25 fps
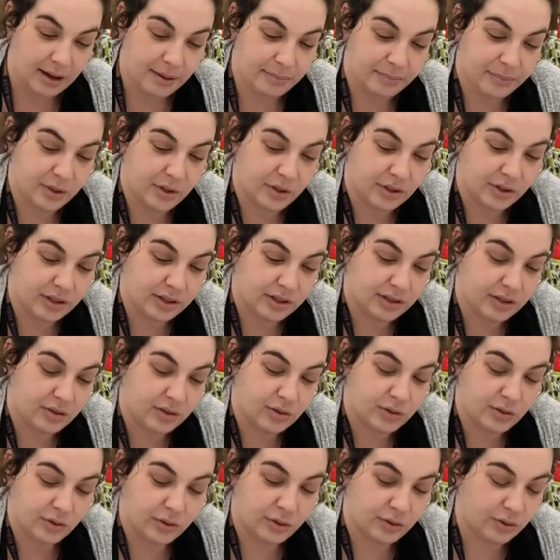You can
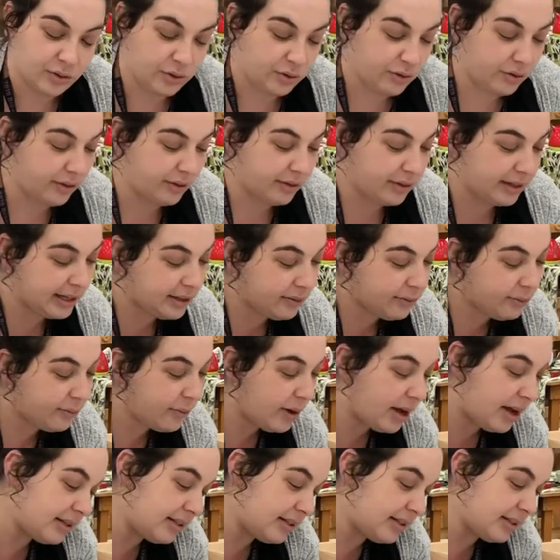do thin
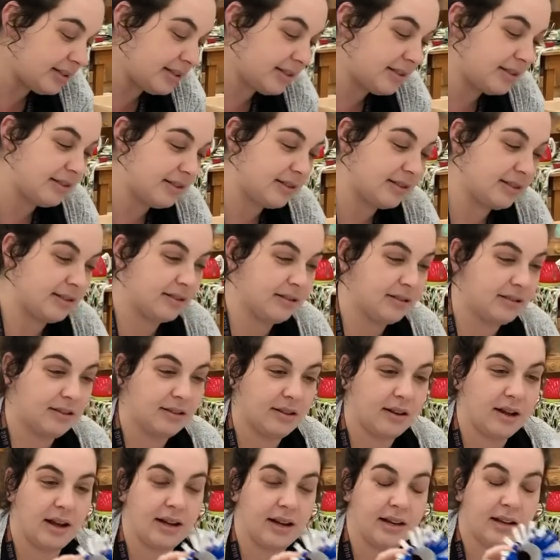ones
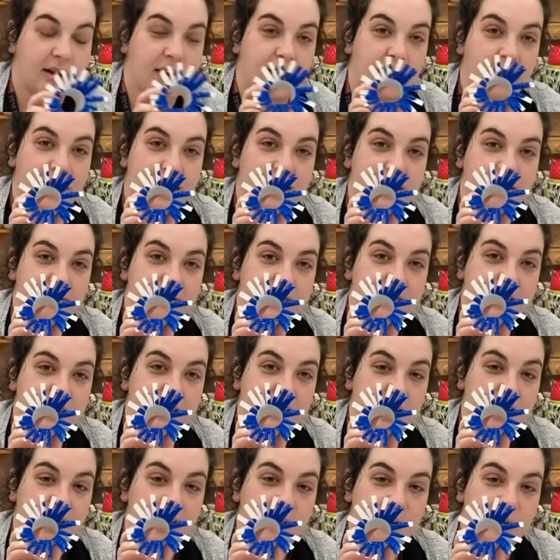like I have
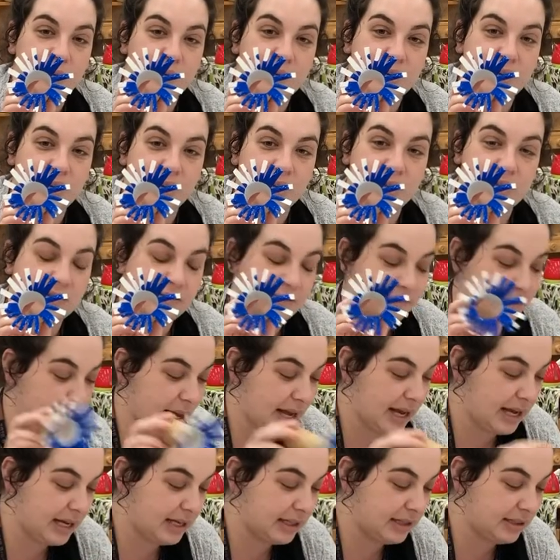here with lots of
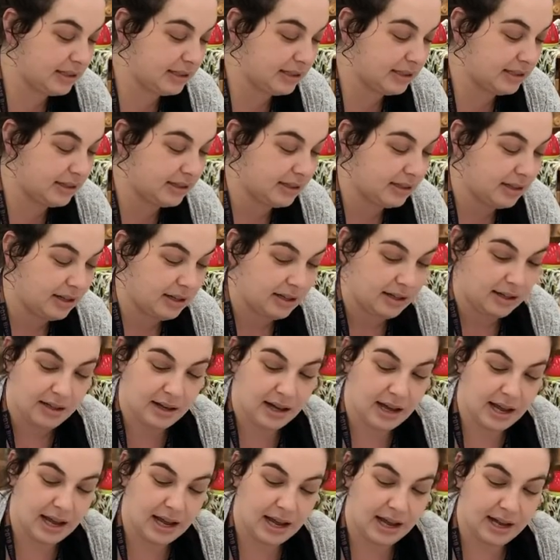paint,
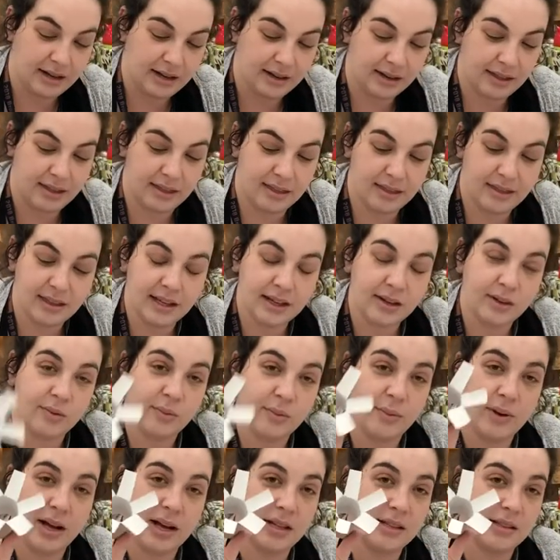and thick
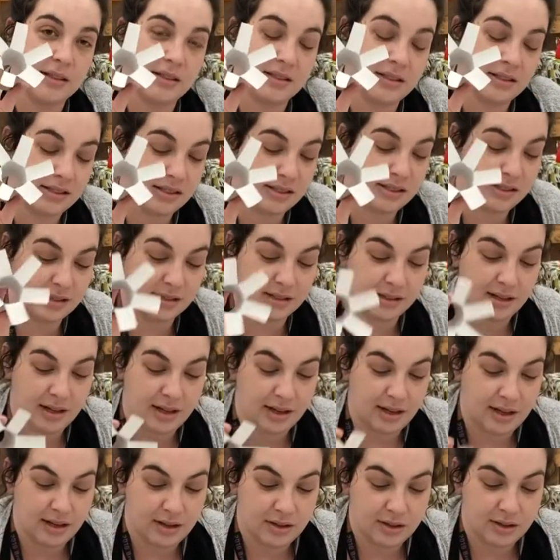ones.
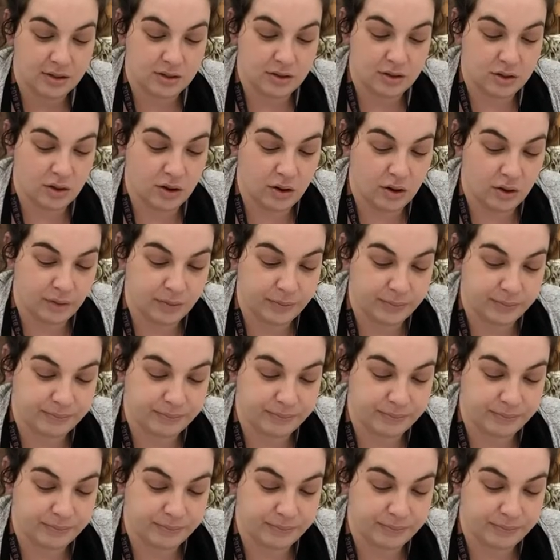So